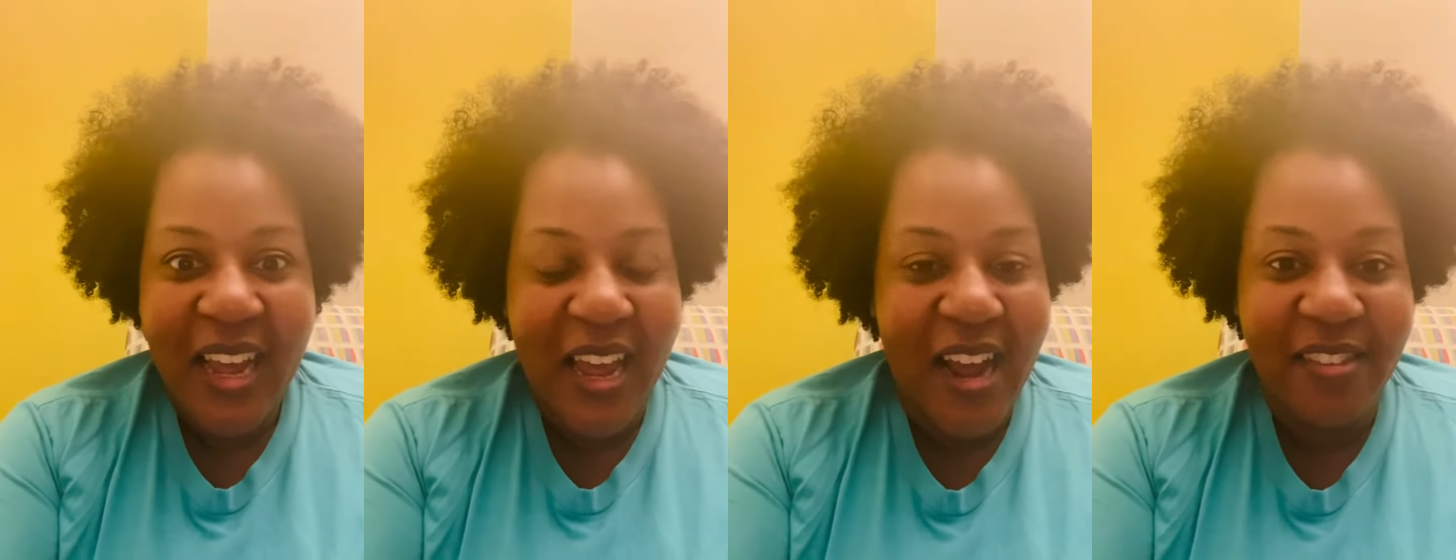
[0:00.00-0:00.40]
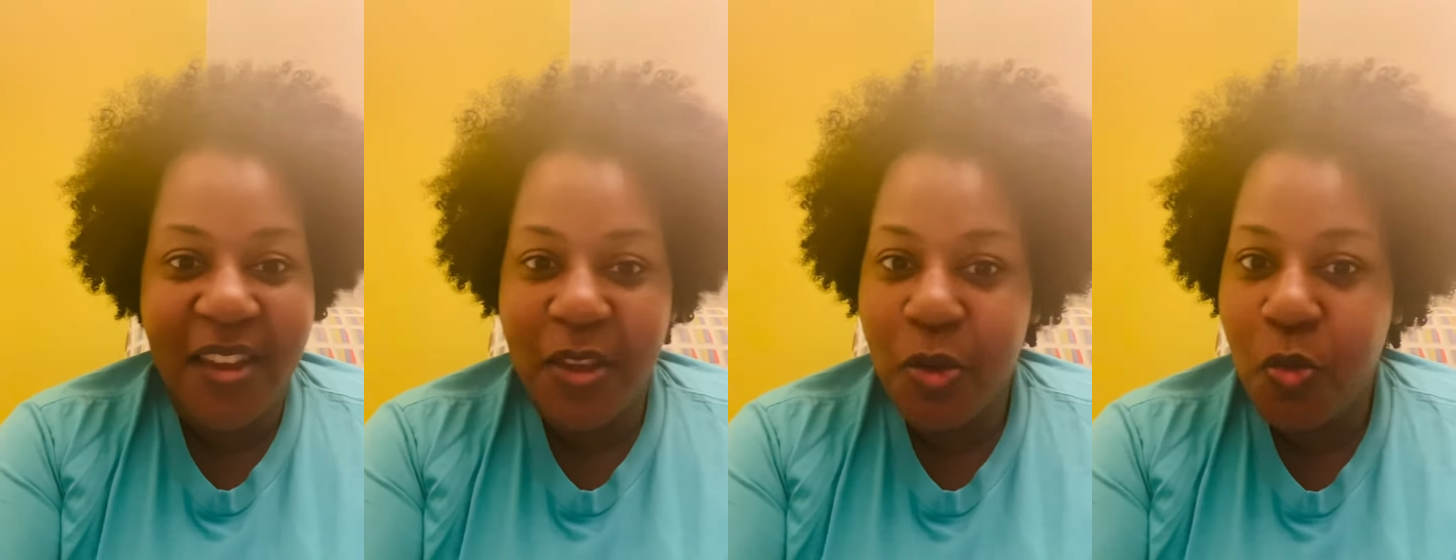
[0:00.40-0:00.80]
And I
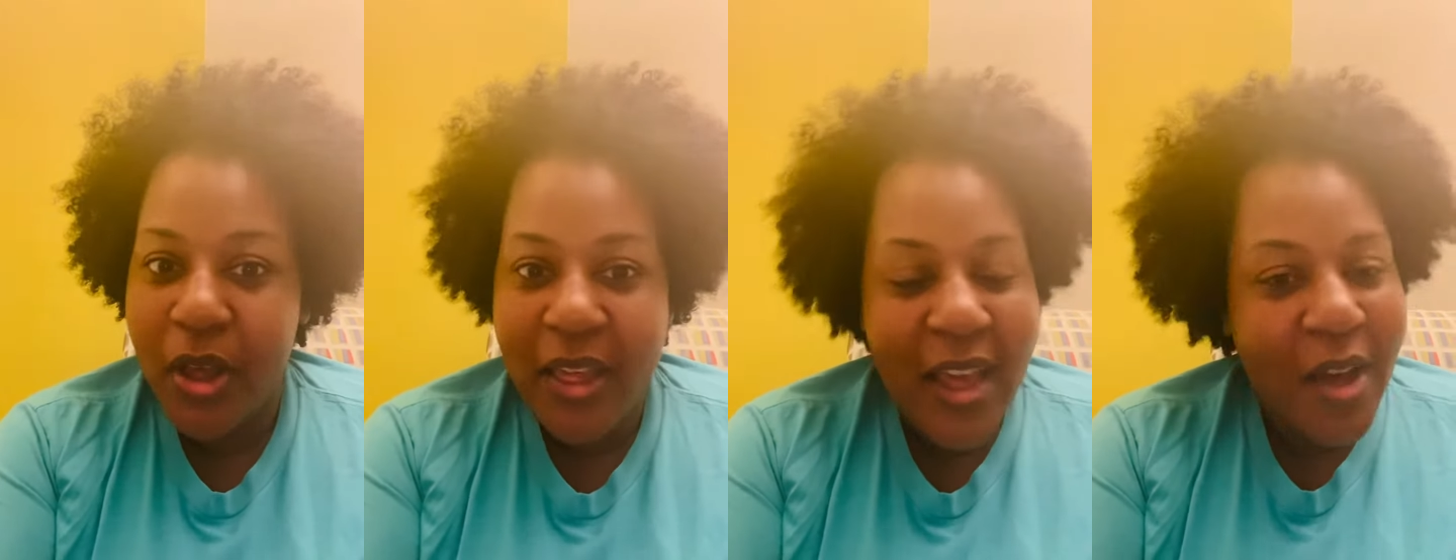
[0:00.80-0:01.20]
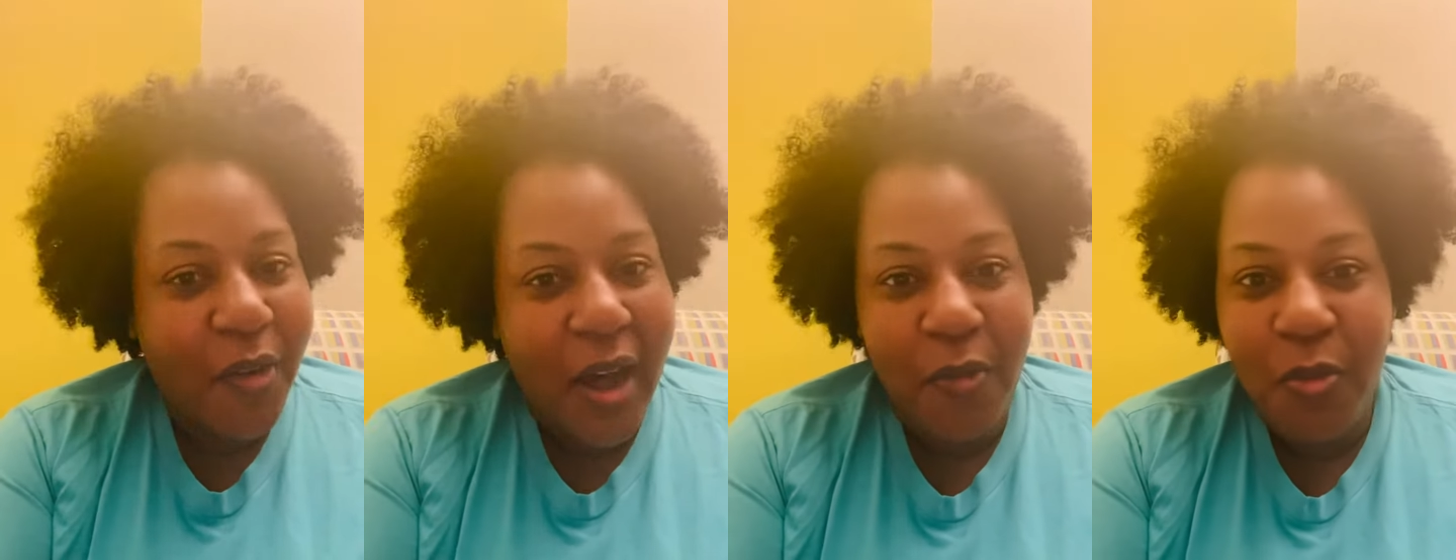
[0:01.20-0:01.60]
tell you what,
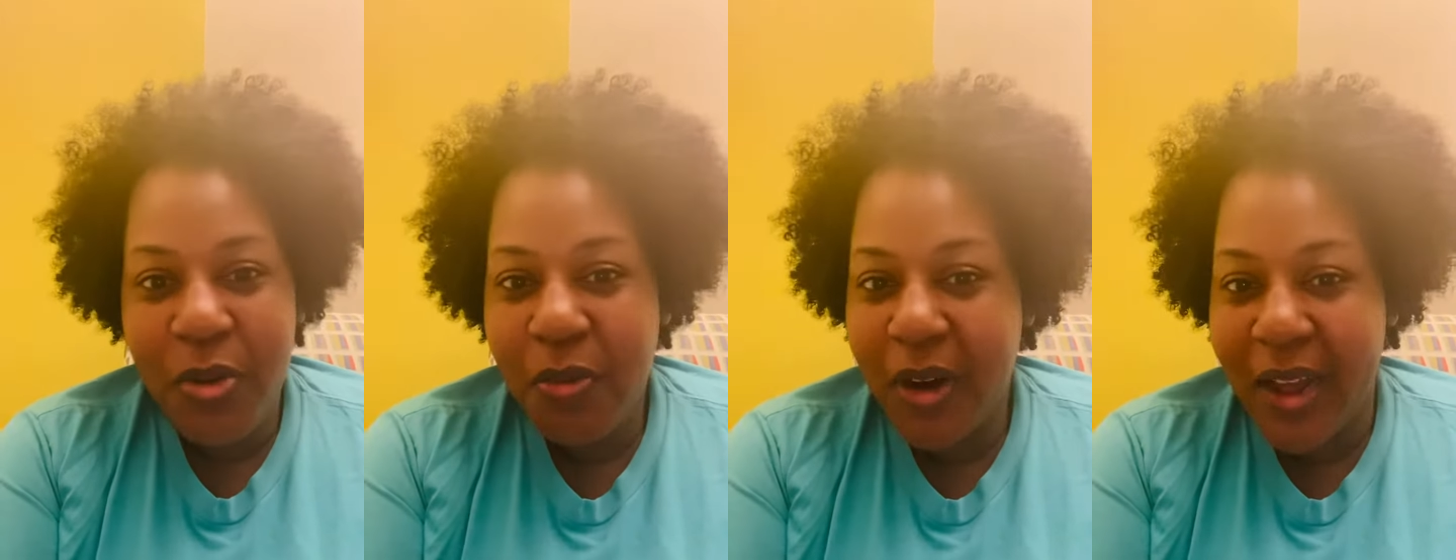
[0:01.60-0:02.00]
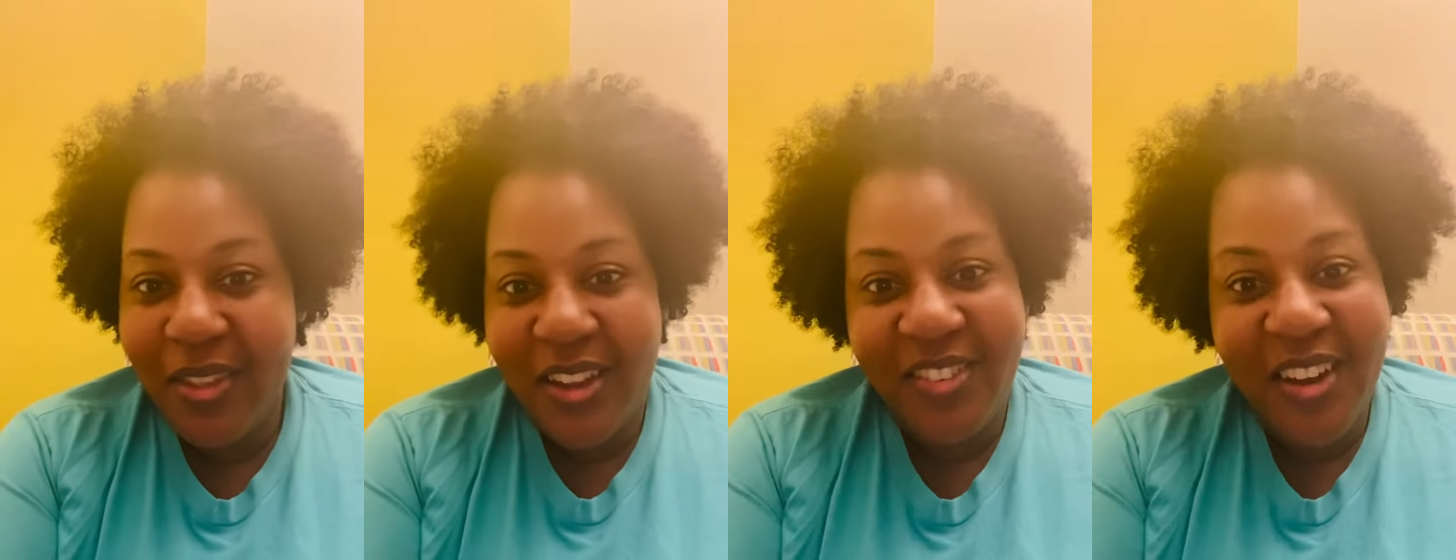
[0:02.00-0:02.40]
when we were at
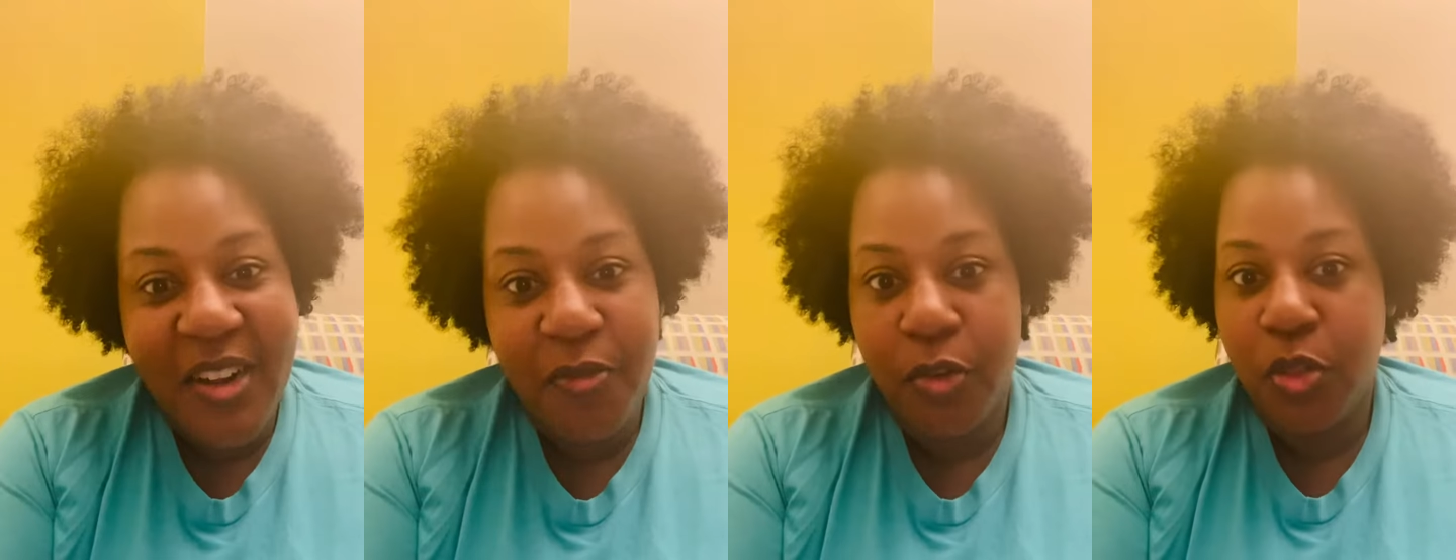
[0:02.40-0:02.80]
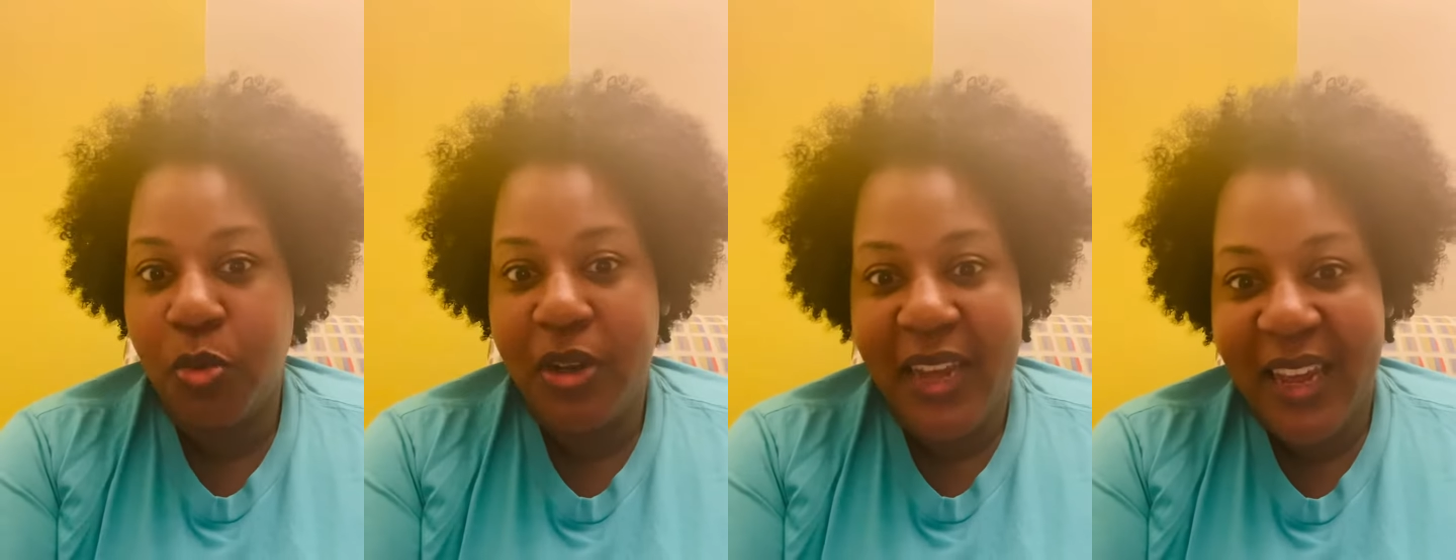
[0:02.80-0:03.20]
that shut-in for
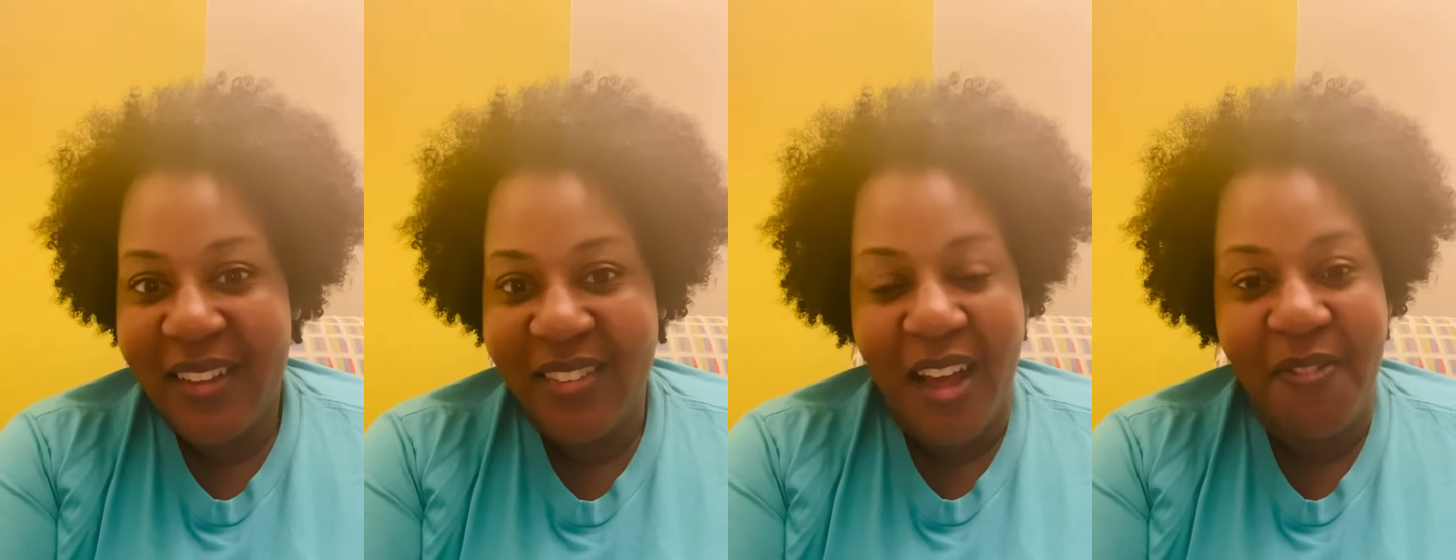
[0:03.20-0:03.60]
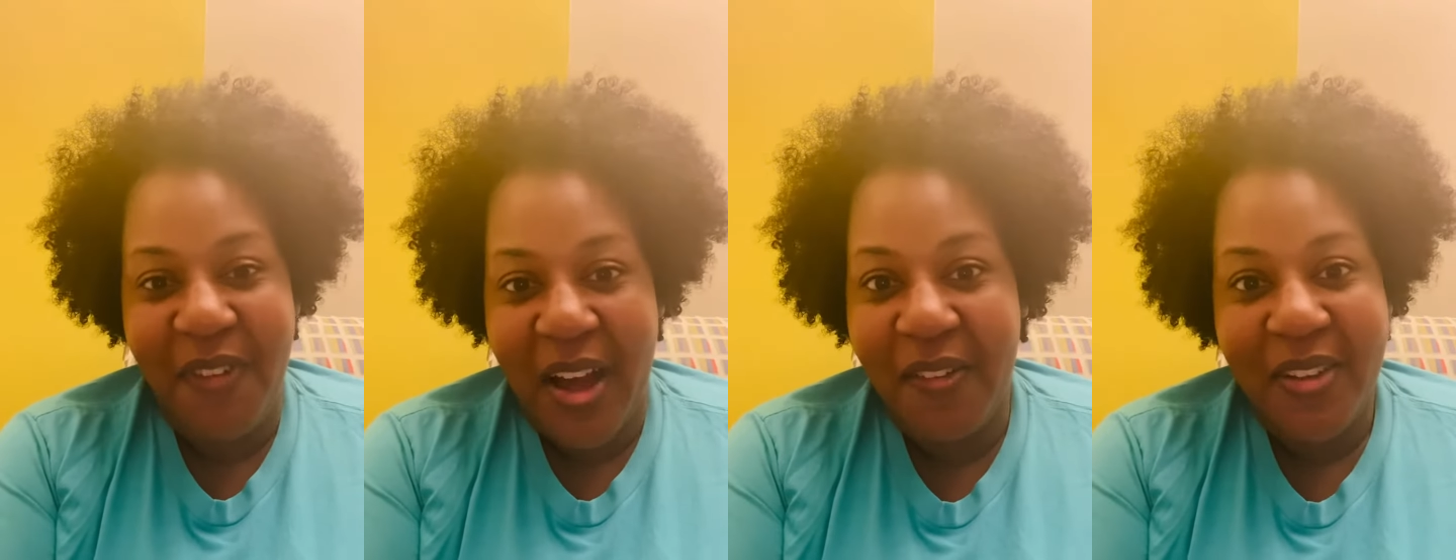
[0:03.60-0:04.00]
3 days, I
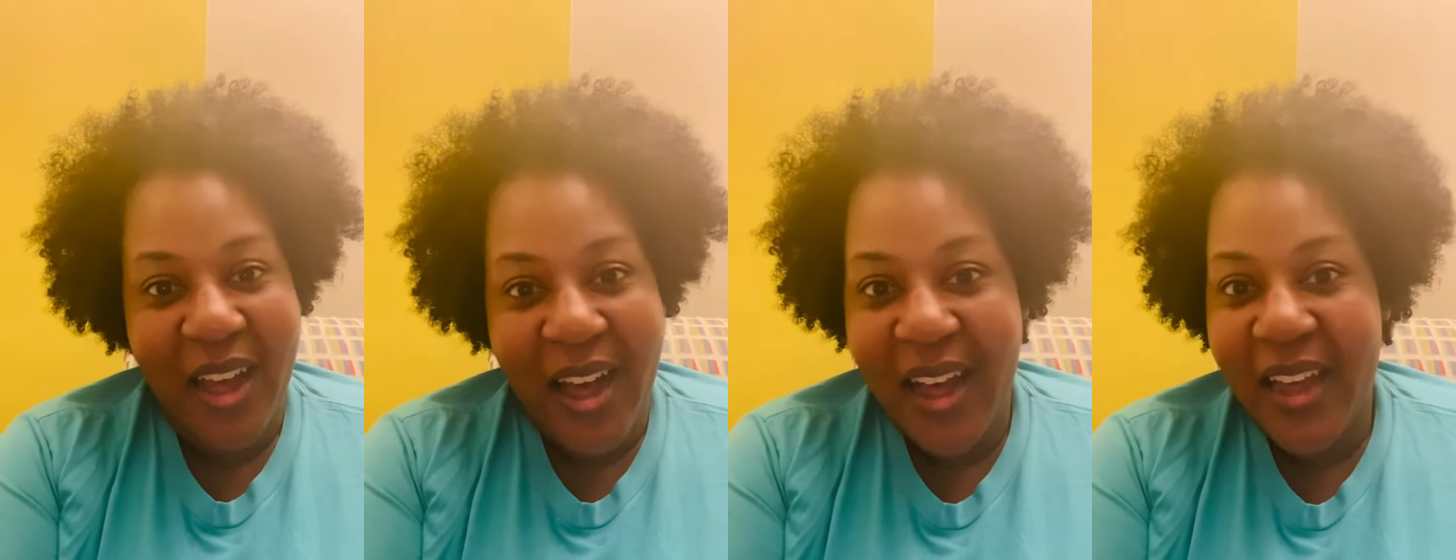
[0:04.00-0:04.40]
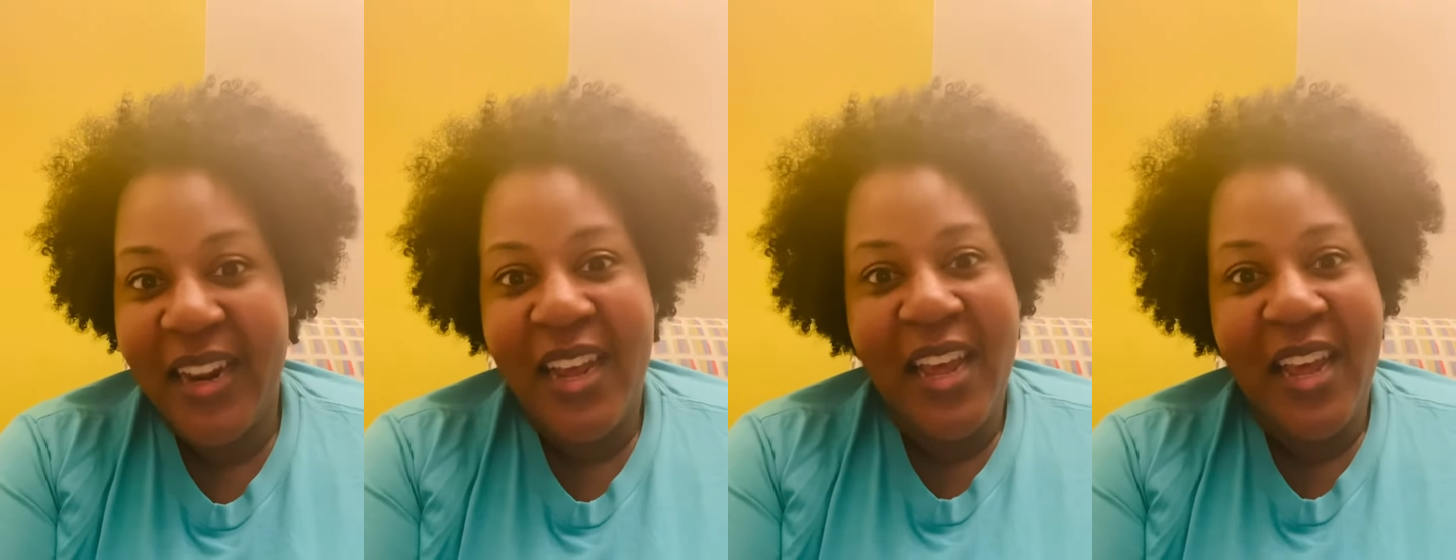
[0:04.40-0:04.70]
found God,